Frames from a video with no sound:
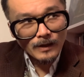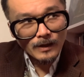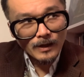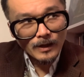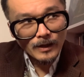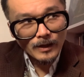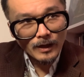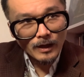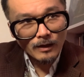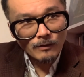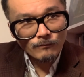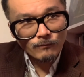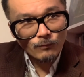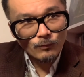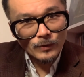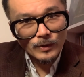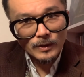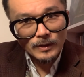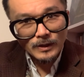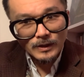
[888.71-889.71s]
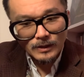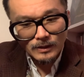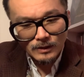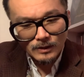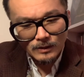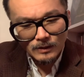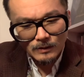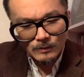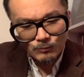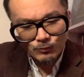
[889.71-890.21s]
I have really
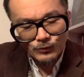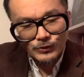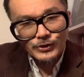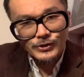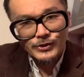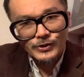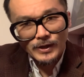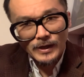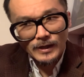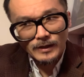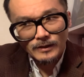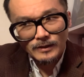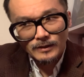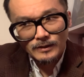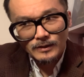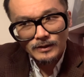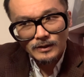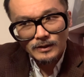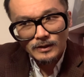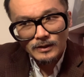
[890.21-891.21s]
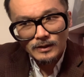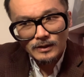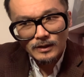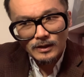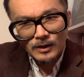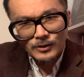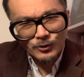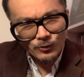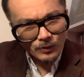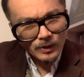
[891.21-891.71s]
appreciated
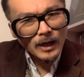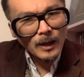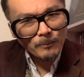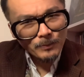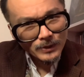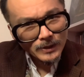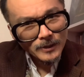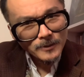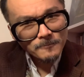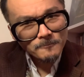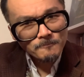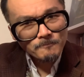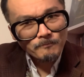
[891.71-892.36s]
your company.